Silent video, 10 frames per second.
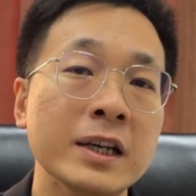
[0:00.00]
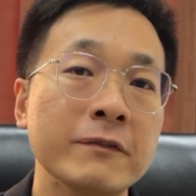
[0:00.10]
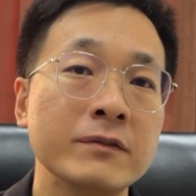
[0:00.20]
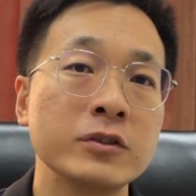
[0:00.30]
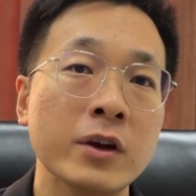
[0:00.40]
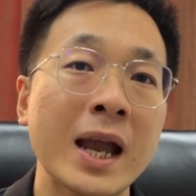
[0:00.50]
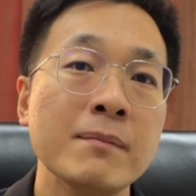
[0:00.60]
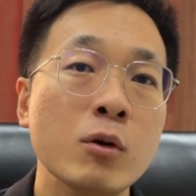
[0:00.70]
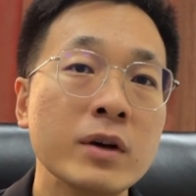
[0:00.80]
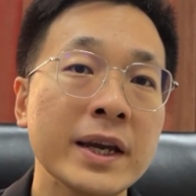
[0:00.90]
if the
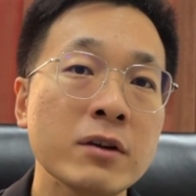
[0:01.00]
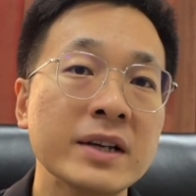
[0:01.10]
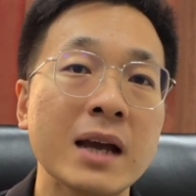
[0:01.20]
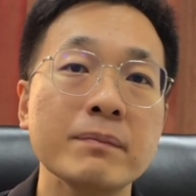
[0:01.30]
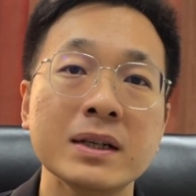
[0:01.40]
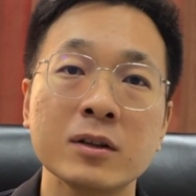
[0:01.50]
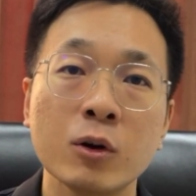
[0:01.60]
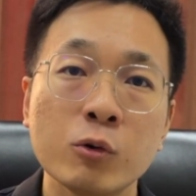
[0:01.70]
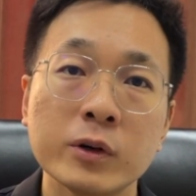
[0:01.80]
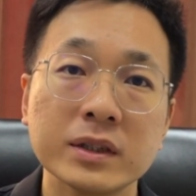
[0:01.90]
MOQ can be
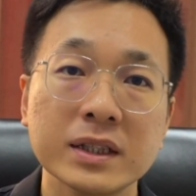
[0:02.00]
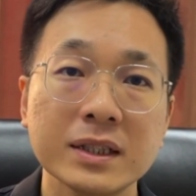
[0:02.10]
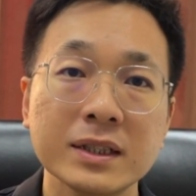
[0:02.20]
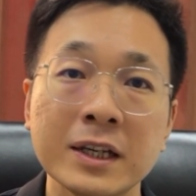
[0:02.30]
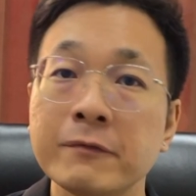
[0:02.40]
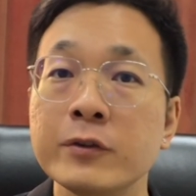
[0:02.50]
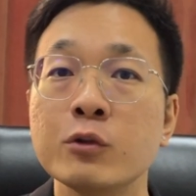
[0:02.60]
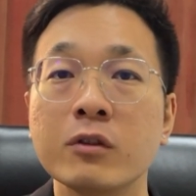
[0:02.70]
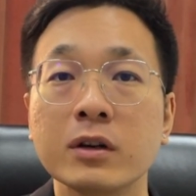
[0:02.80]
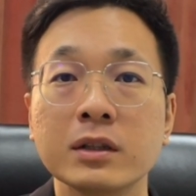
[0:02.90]
lowered if you